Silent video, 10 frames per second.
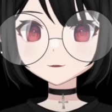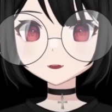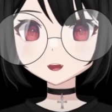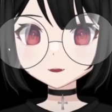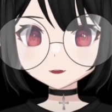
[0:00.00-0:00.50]
Hey,
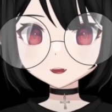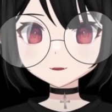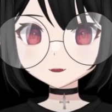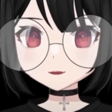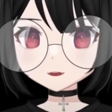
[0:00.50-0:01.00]
what's up guys, Rev
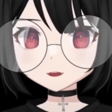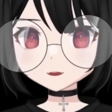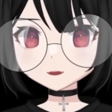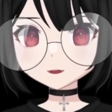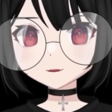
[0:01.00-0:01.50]
here.
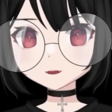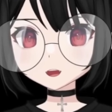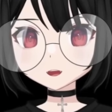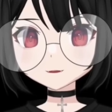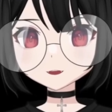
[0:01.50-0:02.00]
So today we
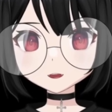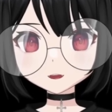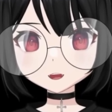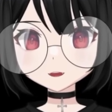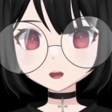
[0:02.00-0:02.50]
have another
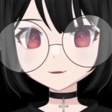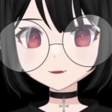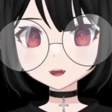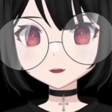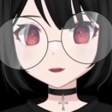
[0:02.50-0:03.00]
round of
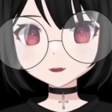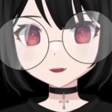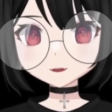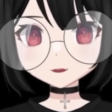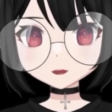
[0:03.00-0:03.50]
gaming related
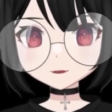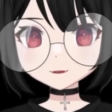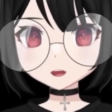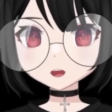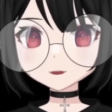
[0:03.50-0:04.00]
news to
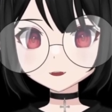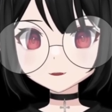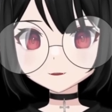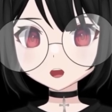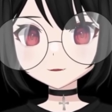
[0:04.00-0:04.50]
cover
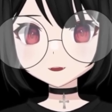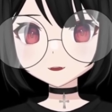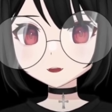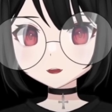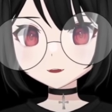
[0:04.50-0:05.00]
involving
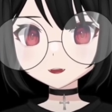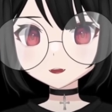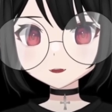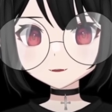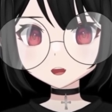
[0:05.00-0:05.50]
two
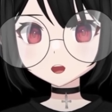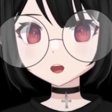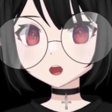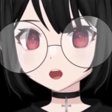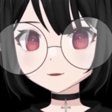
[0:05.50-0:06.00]
titles.
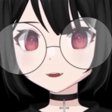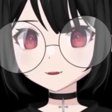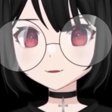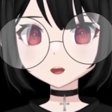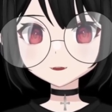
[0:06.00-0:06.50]
One that is a
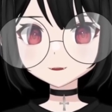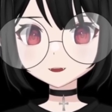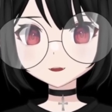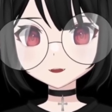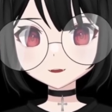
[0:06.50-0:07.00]
potential
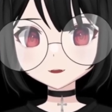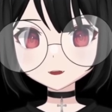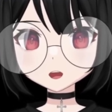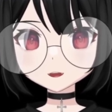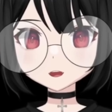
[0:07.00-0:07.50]

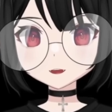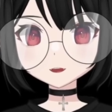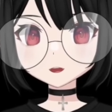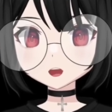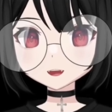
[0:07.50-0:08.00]
disappointment with
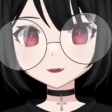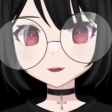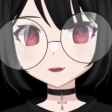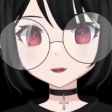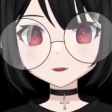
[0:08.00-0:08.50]
Dragon
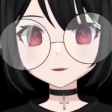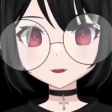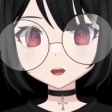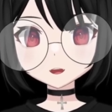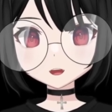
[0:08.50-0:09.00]
Age The
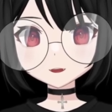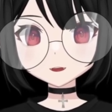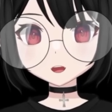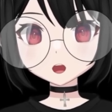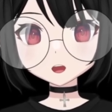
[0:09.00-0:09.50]
Veilguard, and
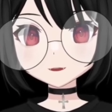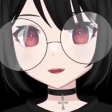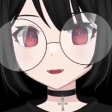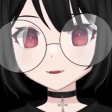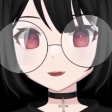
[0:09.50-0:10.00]
one that
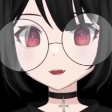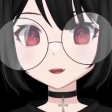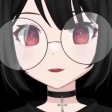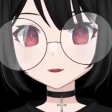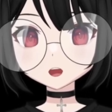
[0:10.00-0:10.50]
is a
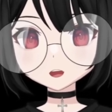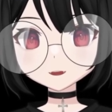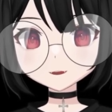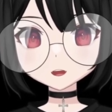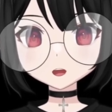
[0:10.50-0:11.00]
confirmed
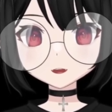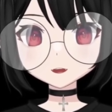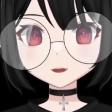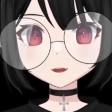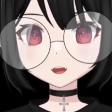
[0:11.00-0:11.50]
disappointment
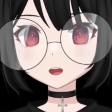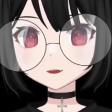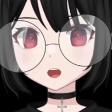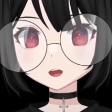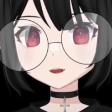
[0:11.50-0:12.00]
with
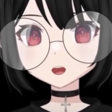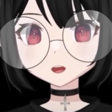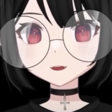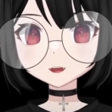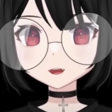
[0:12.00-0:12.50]
Unknown
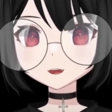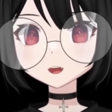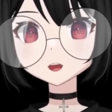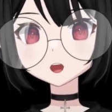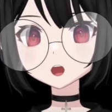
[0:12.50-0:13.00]
9
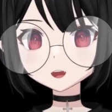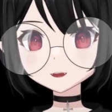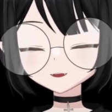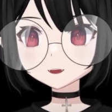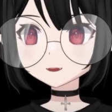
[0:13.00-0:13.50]

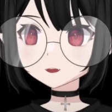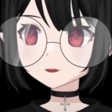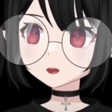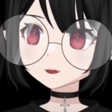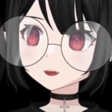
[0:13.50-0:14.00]
Awakening. Now let's
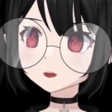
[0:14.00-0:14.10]
begin with this.